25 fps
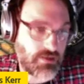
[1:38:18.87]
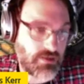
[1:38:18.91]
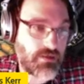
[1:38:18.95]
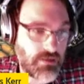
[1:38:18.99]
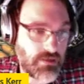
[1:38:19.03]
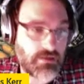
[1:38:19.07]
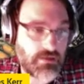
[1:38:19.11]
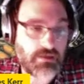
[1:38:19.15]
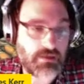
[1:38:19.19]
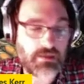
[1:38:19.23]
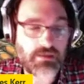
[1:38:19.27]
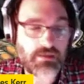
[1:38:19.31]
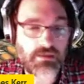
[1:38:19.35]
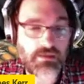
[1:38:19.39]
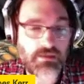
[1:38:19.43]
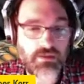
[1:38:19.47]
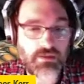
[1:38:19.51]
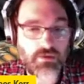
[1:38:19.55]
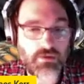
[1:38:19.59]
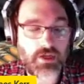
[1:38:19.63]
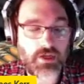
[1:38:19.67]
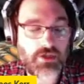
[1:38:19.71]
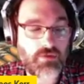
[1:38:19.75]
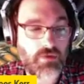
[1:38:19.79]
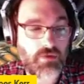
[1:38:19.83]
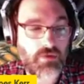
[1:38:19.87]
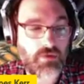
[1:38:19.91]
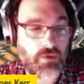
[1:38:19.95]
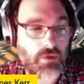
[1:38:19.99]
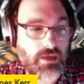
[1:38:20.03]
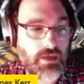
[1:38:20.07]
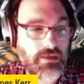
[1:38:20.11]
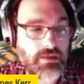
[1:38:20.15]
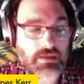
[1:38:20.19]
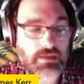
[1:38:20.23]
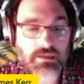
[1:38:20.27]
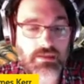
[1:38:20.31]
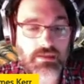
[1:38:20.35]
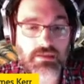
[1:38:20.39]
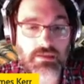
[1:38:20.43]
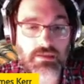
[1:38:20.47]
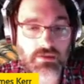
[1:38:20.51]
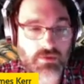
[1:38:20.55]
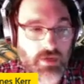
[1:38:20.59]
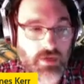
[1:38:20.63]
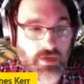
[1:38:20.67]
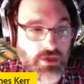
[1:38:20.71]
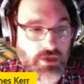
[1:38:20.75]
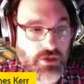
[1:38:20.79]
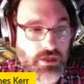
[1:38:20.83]
this, this is the direction we went, and this is the
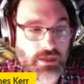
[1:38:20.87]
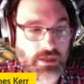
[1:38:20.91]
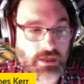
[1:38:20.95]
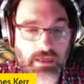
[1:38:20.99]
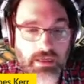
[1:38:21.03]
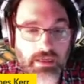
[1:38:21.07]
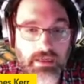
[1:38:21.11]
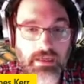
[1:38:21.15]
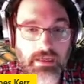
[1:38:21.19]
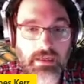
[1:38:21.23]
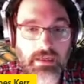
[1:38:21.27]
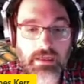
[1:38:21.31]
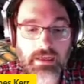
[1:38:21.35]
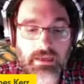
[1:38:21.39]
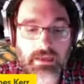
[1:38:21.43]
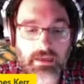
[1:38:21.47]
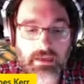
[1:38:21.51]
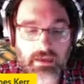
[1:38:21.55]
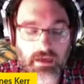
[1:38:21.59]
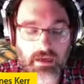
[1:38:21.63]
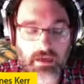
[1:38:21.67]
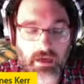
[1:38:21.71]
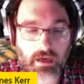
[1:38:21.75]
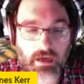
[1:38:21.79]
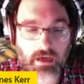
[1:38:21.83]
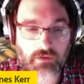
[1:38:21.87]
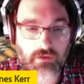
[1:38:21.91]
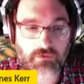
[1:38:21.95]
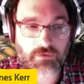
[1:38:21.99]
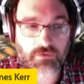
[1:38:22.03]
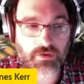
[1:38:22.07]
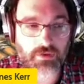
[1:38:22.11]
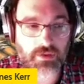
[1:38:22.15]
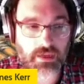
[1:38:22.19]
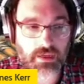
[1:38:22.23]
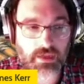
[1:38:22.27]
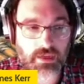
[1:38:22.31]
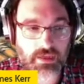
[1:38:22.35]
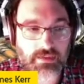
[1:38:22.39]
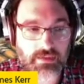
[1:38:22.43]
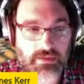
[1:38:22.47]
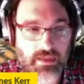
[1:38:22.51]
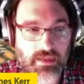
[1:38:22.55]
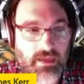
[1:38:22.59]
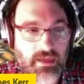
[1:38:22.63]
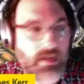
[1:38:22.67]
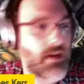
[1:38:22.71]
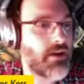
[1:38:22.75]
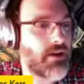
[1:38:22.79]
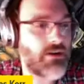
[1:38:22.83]
direction I like uh, for things
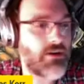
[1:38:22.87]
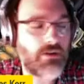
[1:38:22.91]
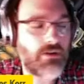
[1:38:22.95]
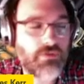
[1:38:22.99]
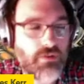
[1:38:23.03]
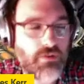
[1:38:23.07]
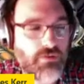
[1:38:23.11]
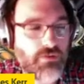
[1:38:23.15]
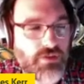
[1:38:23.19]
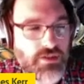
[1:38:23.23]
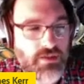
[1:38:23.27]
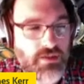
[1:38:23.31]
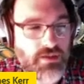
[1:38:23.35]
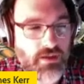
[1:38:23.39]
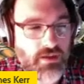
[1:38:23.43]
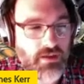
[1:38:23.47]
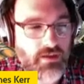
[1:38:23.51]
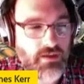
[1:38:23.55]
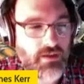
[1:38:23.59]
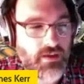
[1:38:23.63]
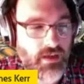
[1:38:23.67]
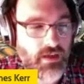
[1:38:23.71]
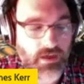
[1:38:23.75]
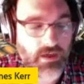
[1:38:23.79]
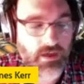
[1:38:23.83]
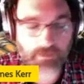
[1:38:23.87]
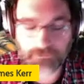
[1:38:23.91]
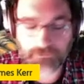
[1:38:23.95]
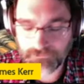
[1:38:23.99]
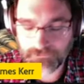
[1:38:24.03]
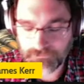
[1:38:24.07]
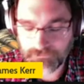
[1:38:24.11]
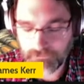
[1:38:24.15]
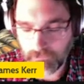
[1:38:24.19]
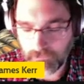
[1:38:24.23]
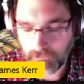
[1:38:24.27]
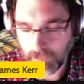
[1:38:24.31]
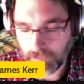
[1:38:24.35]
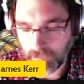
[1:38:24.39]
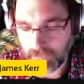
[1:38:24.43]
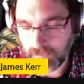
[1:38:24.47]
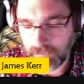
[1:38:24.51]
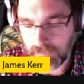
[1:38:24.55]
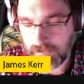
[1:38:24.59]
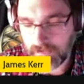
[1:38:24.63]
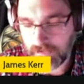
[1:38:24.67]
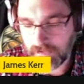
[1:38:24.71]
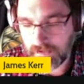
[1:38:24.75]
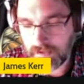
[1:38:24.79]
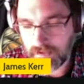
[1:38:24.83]
like I don't know if you ever saw. Um,
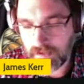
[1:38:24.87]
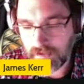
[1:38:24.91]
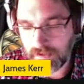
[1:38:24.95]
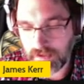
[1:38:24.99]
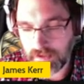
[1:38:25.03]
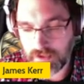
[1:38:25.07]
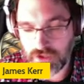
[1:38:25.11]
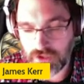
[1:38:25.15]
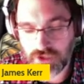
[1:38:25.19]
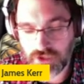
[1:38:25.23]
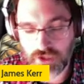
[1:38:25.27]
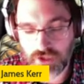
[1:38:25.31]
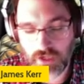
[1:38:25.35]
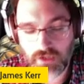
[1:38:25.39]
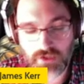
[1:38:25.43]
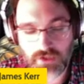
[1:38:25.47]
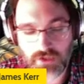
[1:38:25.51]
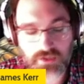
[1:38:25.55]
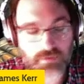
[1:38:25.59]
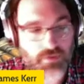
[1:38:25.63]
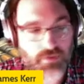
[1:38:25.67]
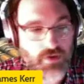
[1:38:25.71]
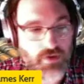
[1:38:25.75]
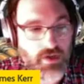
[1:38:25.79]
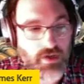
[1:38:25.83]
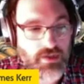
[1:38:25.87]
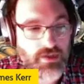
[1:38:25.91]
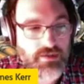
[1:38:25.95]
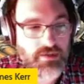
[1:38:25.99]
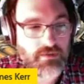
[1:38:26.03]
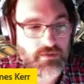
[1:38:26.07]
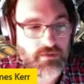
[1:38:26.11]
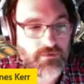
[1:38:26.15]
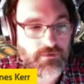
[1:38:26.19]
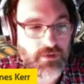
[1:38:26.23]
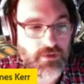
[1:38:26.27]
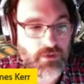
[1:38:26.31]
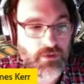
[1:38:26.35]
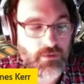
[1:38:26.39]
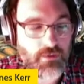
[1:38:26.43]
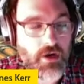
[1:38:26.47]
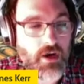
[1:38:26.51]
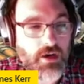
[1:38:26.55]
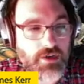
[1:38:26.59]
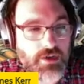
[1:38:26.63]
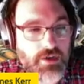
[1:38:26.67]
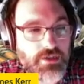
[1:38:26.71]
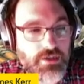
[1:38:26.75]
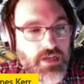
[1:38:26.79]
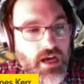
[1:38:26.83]
the Charles Bronson film
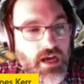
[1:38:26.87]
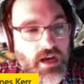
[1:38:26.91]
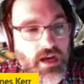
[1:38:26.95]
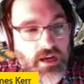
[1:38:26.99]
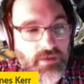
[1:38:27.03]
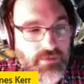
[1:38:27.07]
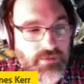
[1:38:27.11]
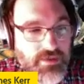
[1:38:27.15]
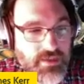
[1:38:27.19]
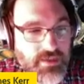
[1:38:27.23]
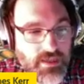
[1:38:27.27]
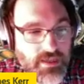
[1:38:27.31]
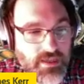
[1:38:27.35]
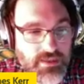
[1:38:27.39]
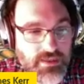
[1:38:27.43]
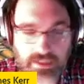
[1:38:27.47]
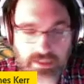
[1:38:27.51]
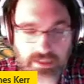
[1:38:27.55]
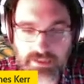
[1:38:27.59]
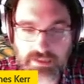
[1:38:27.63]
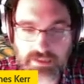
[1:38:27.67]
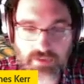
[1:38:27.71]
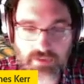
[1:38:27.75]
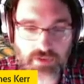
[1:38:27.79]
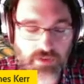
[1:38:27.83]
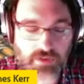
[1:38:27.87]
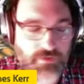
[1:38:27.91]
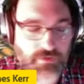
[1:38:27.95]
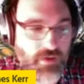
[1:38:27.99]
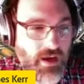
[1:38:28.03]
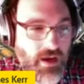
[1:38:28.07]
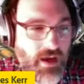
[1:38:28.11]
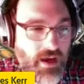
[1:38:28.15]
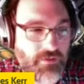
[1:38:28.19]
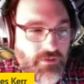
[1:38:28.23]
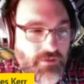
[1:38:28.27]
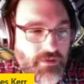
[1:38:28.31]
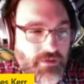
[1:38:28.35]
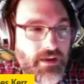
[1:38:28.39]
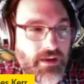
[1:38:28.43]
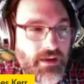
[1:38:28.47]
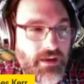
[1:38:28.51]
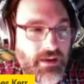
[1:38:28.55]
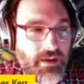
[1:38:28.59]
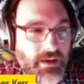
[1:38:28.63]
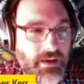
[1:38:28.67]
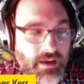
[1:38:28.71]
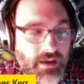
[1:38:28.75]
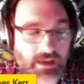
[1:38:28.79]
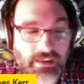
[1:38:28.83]
Hard Times, 1975.
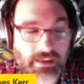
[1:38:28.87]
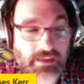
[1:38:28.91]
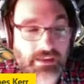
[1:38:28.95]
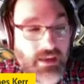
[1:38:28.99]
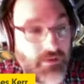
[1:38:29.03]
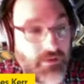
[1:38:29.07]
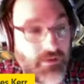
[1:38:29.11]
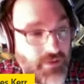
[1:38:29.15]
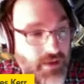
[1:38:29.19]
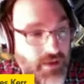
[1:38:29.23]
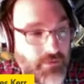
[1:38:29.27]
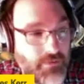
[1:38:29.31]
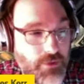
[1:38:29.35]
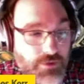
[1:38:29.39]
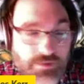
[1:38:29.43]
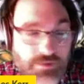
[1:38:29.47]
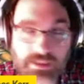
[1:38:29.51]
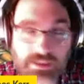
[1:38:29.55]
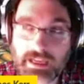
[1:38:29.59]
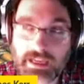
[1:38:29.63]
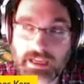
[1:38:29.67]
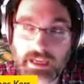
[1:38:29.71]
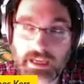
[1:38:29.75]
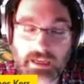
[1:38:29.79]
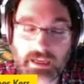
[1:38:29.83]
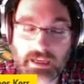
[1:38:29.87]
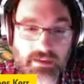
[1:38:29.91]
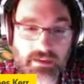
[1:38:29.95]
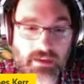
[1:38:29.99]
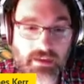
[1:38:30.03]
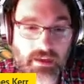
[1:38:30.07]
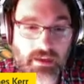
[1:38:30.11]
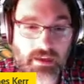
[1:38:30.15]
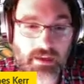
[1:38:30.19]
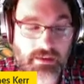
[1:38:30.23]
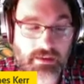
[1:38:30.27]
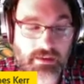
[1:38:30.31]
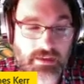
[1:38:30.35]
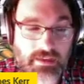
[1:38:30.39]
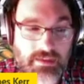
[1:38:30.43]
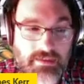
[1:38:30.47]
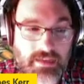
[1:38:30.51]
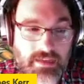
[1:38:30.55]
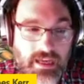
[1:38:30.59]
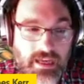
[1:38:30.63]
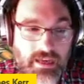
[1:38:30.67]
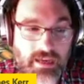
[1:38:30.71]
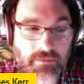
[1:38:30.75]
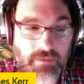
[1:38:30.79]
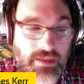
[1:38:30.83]
I love that movie, and and this
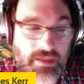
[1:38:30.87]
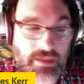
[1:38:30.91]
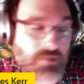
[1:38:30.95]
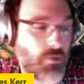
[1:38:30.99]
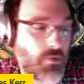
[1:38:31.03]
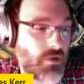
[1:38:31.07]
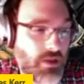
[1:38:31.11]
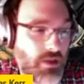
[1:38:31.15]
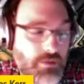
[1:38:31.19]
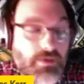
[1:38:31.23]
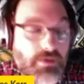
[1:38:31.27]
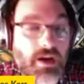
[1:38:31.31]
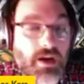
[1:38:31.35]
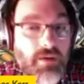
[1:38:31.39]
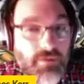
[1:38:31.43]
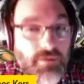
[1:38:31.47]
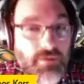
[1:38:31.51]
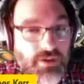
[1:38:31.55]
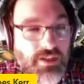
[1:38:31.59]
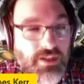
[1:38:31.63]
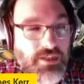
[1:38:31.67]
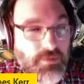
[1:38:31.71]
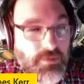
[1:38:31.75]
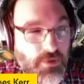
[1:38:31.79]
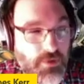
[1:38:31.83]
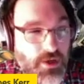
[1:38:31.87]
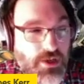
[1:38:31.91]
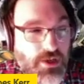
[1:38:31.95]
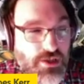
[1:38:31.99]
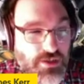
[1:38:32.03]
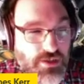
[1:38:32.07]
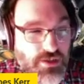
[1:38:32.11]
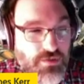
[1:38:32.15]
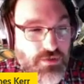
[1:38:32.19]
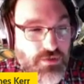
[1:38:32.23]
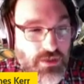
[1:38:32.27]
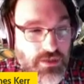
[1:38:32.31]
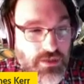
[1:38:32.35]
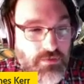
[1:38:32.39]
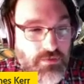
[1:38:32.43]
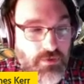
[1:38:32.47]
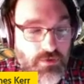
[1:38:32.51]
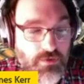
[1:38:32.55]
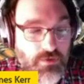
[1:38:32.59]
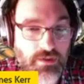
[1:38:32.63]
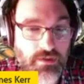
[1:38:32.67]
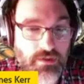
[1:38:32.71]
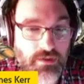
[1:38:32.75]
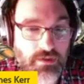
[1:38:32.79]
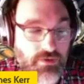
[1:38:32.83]
game it's one of the primary inspirations for this
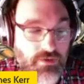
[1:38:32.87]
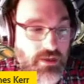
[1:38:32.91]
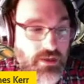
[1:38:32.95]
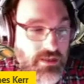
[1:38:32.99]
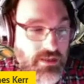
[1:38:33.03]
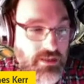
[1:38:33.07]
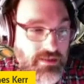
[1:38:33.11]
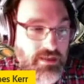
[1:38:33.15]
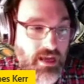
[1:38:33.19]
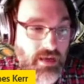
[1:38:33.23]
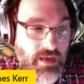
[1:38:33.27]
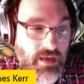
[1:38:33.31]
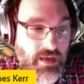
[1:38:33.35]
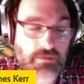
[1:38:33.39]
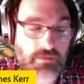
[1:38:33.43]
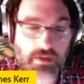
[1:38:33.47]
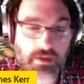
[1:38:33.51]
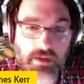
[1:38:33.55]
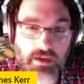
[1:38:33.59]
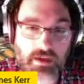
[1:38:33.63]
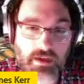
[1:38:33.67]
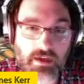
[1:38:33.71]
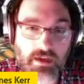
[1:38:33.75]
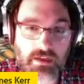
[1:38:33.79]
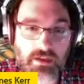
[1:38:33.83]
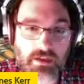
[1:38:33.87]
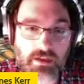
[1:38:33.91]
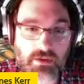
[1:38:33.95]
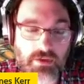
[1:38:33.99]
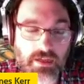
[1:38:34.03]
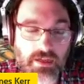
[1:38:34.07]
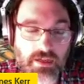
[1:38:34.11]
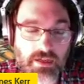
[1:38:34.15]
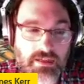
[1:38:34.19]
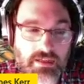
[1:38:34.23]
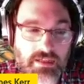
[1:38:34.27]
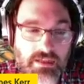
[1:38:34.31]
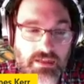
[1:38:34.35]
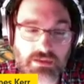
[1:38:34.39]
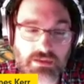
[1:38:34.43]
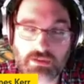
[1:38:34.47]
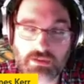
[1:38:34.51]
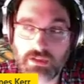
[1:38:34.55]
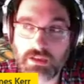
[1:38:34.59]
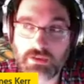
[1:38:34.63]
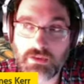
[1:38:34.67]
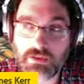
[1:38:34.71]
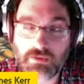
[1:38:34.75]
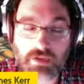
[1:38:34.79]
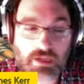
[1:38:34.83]
movie for this game. Uh, you know, a
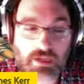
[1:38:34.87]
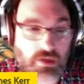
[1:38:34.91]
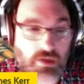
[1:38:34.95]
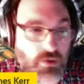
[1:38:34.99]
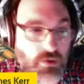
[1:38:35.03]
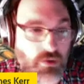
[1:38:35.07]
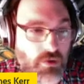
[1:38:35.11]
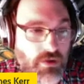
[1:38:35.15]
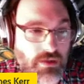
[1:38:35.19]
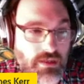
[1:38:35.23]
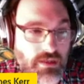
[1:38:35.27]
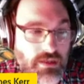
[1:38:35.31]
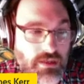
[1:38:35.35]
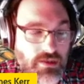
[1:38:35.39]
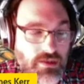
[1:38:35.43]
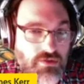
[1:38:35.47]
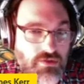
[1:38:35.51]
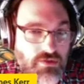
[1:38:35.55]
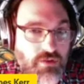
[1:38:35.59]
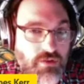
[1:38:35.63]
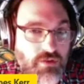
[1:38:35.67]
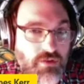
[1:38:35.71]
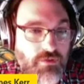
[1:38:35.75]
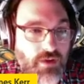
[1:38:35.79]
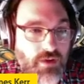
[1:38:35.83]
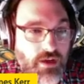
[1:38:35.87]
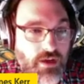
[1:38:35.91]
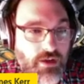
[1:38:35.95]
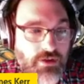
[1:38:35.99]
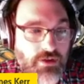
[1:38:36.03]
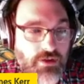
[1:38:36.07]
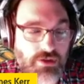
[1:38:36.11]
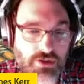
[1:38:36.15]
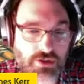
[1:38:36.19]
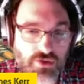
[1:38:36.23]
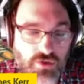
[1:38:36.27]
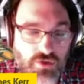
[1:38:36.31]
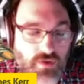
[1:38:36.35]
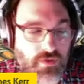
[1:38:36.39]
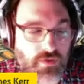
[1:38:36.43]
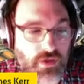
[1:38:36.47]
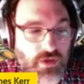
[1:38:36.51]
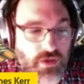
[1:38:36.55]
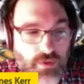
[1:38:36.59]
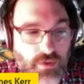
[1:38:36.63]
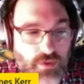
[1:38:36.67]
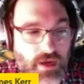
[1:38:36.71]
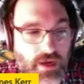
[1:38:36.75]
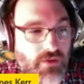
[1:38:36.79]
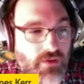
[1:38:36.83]
1933, New Orleans street fighter just drifting
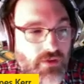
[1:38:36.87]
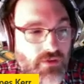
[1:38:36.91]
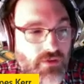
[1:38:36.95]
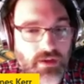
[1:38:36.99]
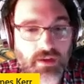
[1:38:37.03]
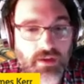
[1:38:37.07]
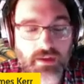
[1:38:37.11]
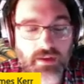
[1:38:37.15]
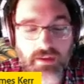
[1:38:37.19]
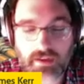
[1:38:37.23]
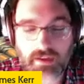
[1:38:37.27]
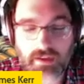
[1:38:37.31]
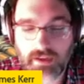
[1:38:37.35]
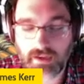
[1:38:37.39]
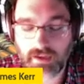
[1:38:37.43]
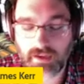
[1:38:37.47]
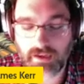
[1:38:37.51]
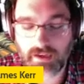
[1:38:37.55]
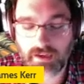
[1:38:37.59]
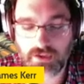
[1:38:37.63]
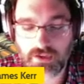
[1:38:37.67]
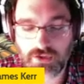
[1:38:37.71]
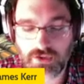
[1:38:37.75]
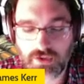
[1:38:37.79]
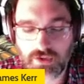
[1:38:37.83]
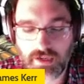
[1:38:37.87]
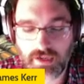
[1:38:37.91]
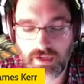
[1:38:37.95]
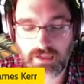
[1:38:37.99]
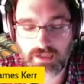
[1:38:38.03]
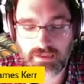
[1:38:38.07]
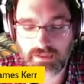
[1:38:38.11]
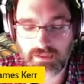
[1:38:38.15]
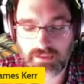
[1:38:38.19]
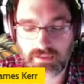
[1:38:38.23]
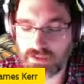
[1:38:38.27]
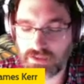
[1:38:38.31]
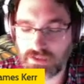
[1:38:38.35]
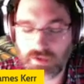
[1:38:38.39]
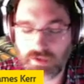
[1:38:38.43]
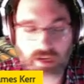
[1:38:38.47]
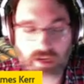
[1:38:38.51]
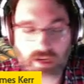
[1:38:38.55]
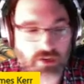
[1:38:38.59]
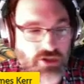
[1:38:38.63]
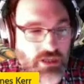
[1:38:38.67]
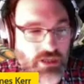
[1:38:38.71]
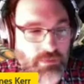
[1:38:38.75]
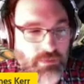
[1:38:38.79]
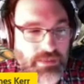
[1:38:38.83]
around, uh, trying to
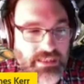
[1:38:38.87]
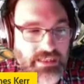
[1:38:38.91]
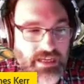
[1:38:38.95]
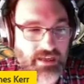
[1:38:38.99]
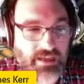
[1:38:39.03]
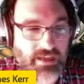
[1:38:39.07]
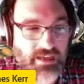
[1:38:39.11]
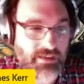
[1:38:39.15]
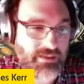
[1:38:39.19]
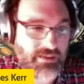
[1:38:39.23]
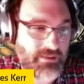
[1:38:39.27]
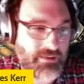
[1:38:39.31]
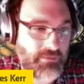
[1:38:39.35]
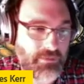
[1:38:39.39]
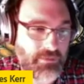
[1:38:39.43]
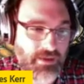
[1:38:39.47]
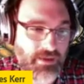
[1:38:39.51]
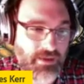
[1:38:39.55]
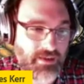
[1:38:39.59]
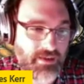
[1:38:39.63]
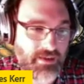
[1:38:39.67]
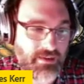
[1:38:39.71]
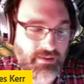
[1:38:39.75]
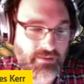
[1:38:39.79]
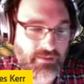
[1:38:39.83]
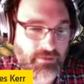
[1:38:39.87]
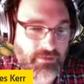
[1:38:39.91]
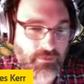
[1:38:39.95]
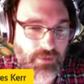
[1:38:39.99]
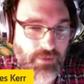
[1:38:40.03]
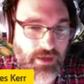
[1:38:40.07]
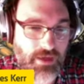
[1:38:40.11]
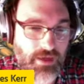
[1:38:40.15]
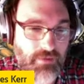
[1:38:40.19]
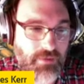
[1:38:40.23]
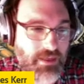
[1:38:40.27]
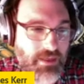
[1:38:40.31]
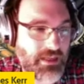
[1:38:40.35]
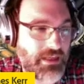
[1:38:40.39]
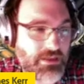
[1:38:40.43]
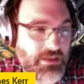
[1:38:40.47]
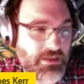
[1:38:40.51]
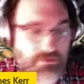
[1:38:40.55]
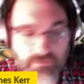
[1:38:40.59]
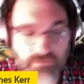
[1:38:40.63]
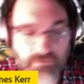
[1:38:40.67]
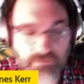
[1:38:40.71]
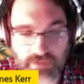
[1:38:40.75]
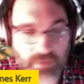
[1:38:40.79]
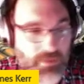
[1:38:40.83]
scrounge up a dollar by by beating
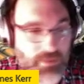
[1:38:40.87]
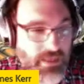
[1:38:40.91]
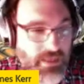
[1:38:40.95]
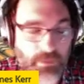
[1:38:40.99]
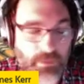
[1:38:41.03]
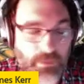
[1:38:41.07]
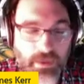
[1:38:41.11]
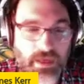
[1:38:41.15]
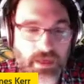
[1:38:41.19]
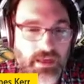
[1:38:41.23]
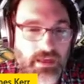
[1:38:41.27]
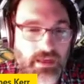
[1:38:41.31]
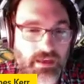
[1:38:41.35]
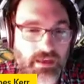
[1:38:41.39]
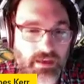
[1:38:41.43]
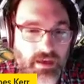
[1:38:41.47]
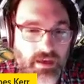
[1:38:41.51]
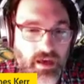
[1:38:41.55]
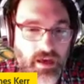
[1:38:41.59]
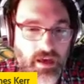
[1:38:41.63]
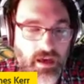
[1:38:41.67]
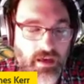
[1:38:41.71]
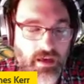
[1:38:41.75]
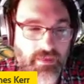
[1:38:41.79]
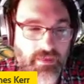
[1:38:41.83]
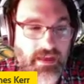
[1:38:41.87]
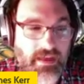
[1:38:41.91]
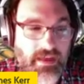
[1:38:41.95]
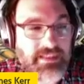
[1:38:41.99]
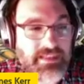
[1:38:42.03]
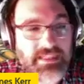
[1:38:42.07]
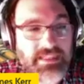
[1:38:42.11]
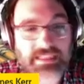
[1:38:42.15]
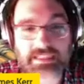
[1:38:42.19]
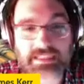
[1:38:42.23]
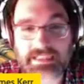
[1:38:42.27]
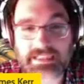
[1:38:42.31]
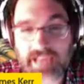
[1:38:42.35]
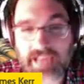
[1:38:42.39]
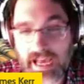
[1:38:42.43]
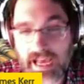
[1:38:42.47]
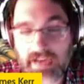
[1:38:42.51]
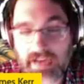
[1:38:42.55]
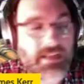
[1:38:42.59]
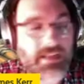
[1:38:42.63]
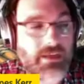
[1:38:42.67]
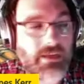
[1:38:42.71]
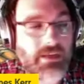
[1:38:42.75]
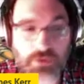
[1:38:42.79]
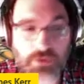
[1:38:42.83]
people up. Uh, that's
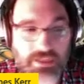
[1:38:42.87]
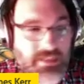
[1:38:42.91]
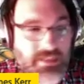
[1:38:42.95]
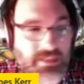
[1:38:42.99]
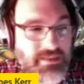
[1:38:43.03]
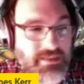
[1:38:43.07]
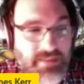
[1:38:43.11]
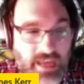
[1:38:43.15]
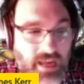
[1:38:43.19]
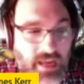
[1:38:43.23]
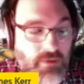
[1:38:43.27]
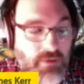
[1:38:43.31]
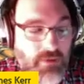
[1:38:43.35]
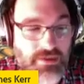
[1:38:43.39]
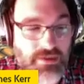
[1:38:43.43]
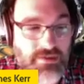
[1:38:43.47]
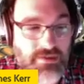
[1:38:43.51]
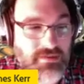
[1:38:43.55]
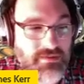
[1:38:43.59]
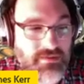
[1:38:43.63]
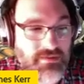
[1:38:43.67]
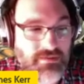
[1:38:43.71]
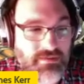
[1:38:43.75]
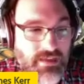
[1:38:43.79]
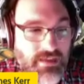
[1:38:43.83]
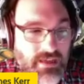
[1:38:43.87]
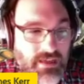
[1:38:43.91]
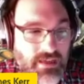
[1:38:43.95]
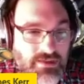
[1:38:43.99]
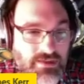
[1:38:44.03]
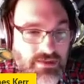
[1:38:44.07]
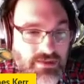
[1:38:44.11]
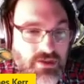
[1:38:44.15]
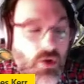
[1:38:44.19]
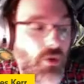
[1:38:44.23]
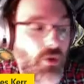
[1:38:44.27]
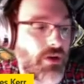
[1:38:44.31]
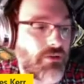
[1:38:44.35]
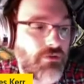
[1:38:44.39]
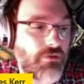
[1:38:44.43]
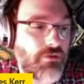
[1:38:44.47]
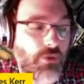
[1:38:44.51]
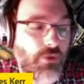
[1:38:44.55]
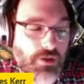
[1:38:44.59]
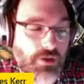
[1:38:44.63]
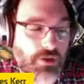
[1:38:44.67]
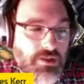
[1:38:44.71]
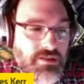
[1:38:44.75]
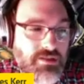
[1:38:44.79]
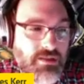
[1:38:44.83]
exactly what this game is is going
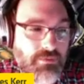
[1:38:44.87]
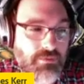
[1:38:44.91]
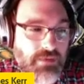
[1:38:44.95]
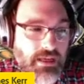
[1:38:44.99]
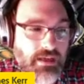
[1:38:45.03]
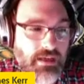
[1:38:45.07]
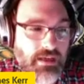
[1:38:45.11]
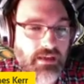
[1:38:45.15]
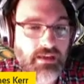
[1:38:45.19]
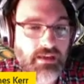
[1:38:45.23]
for. Is something